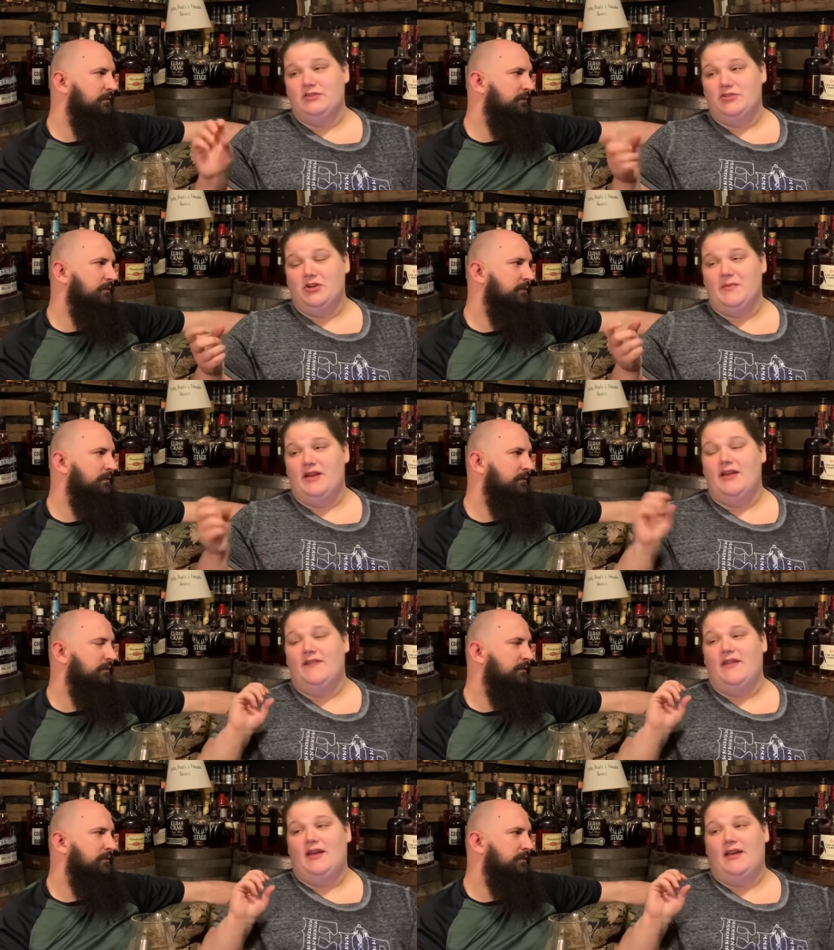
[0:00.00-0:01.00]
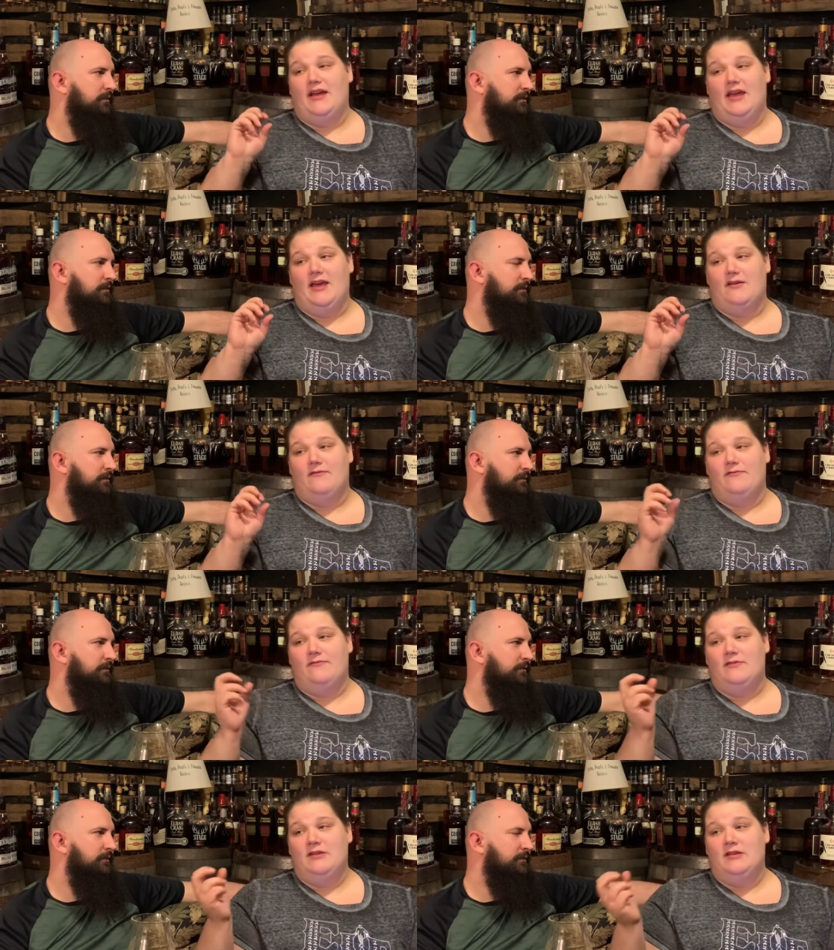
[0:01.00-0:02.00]
Speaker 1: German, and then I have
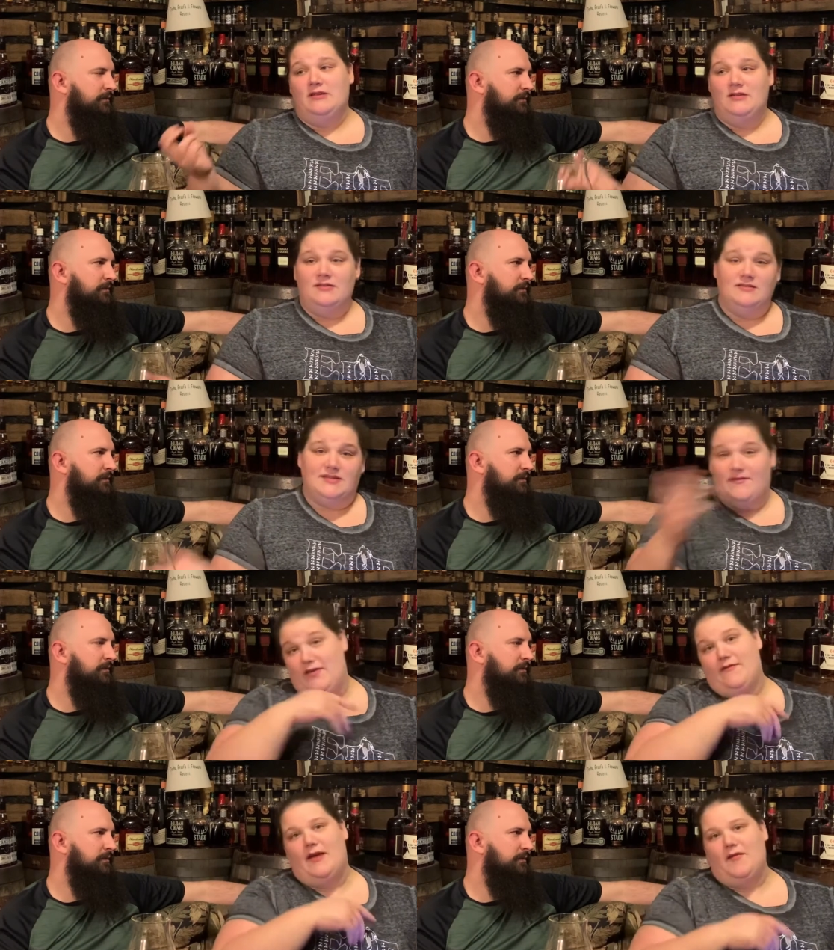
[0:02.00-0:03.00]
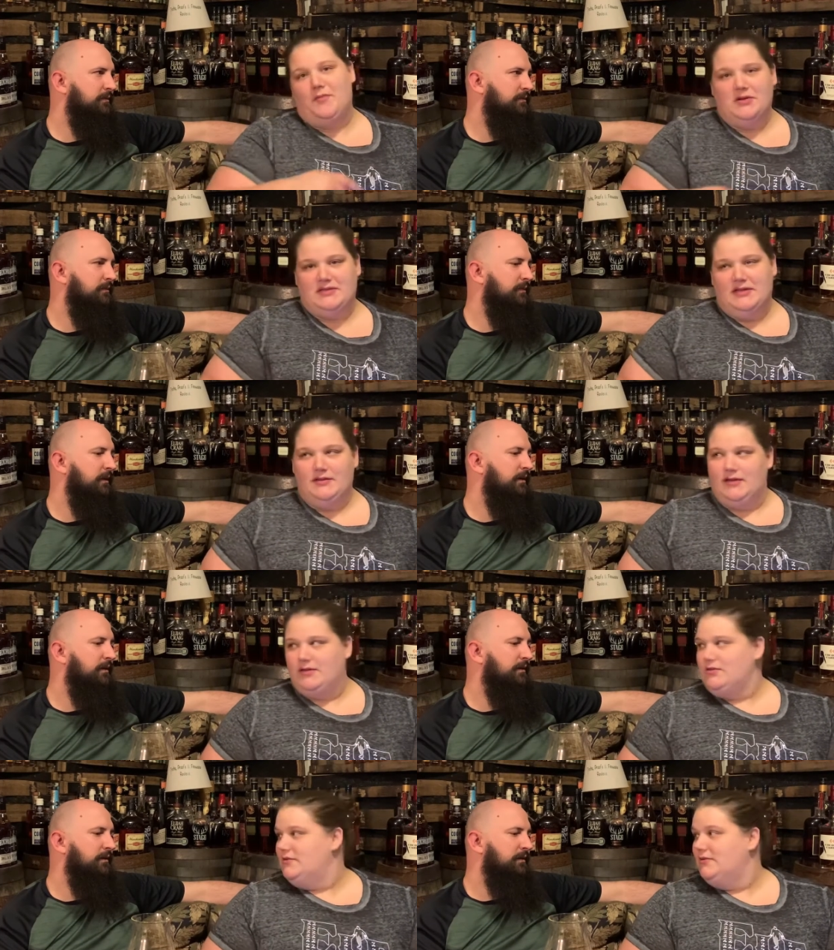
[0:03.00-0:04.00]
75%
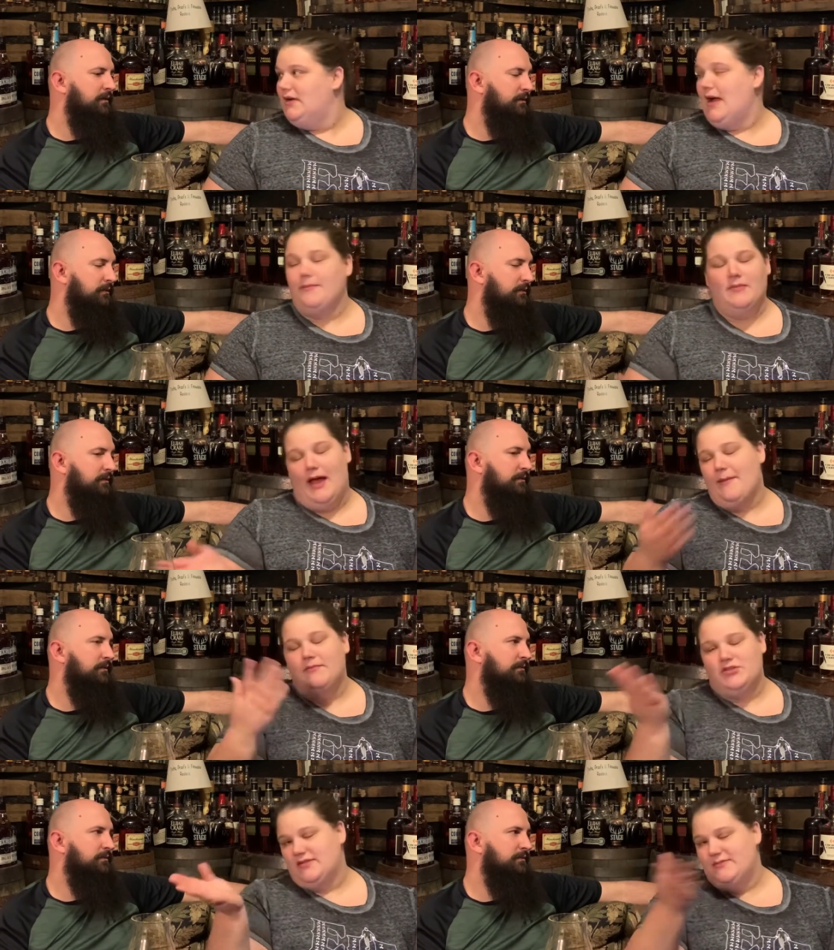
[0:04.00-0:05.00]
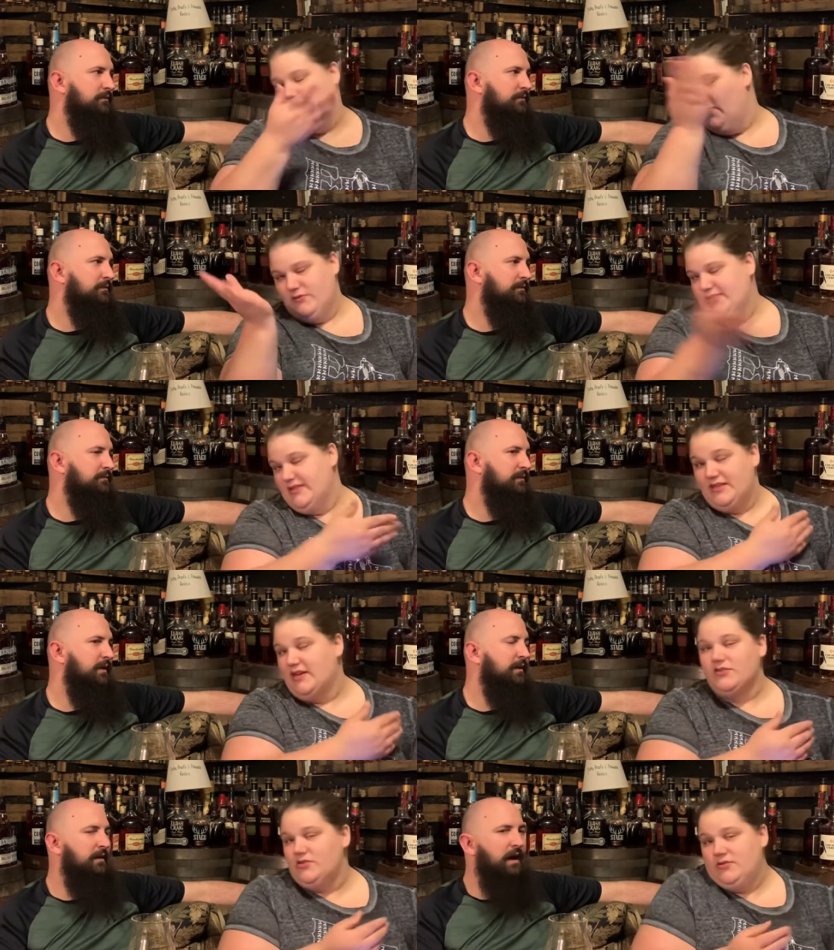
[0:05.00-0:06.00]
Dutch. I'm just mostly
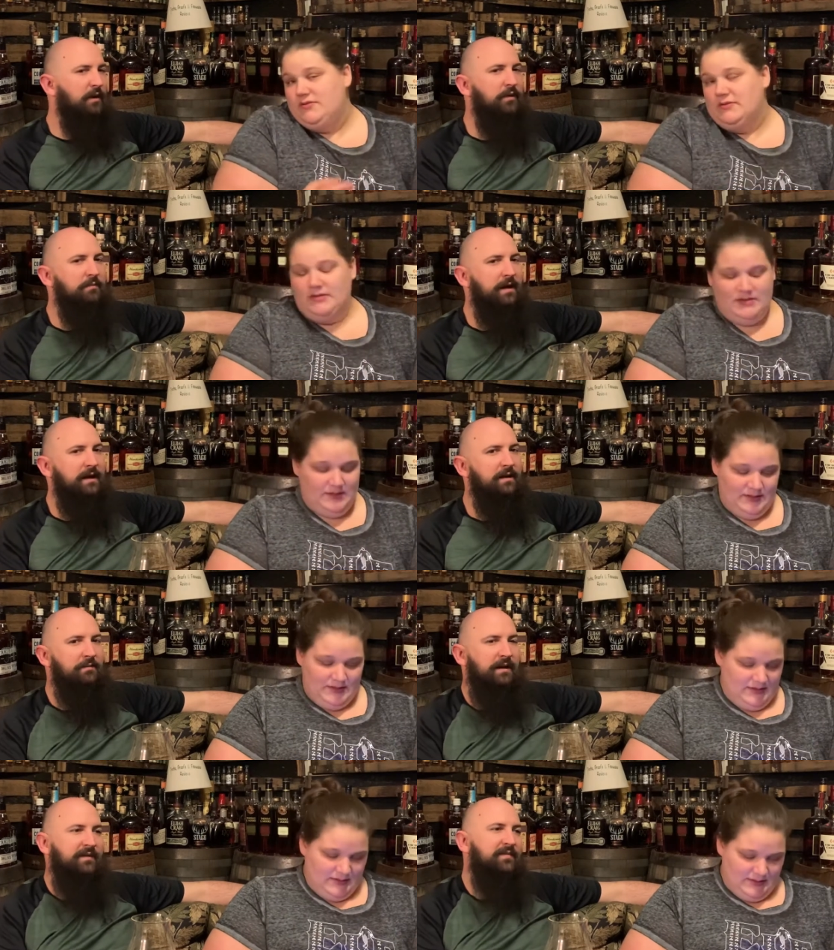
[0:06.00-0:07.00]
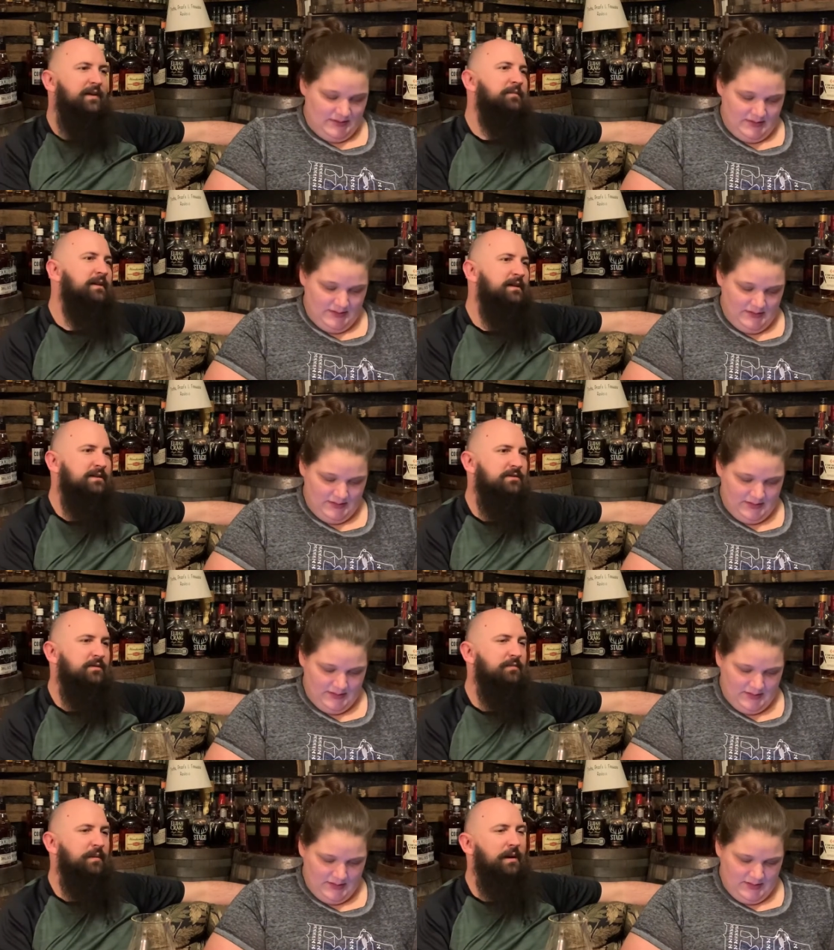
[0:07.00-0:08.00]
Dutch.
Speaker 2: I went back on my family
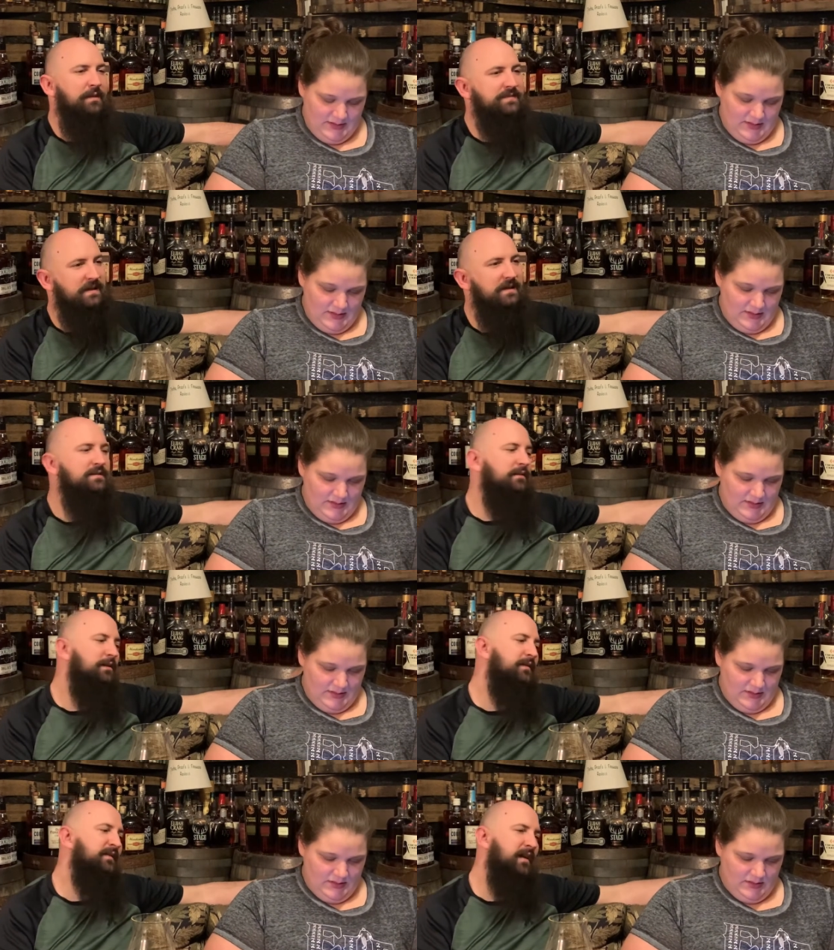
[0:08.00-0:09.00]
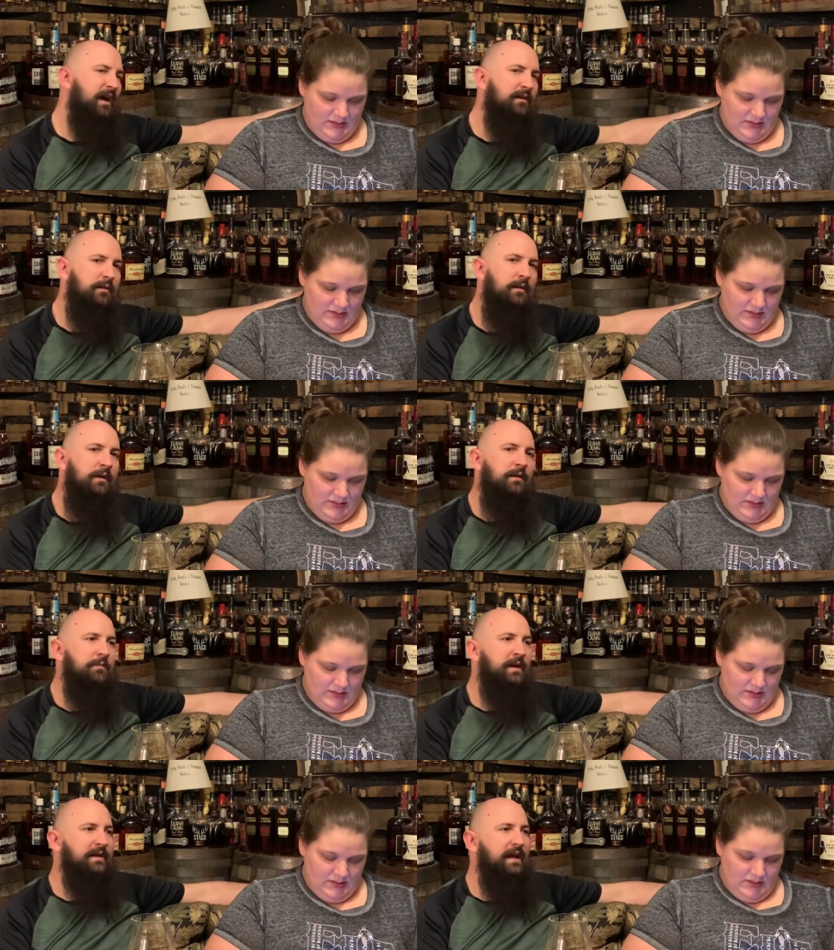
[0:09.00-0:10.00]
history. My mom's side's a little scattered.
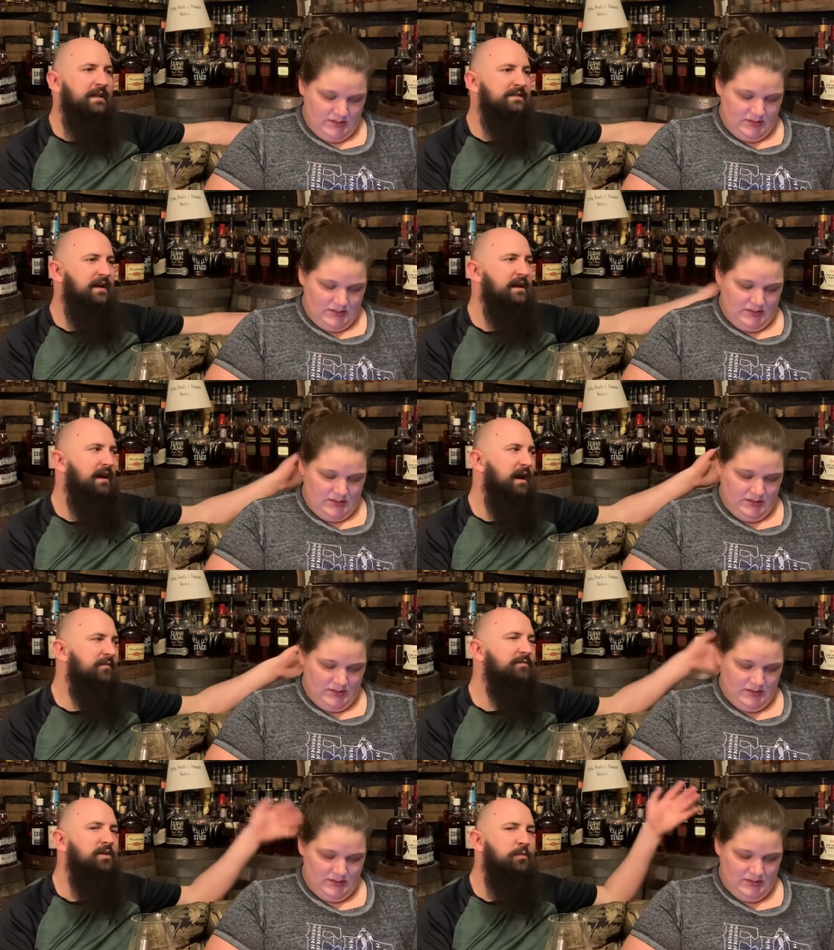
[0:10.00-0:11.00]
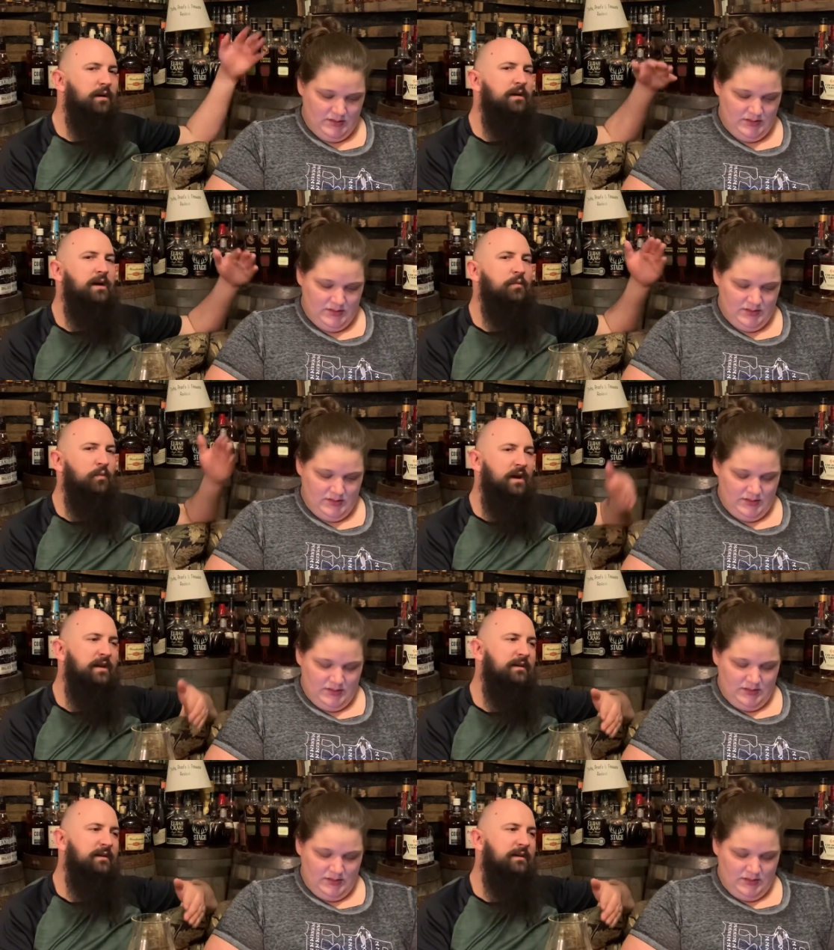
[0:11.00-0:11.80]
My dad's side, everywhere I went,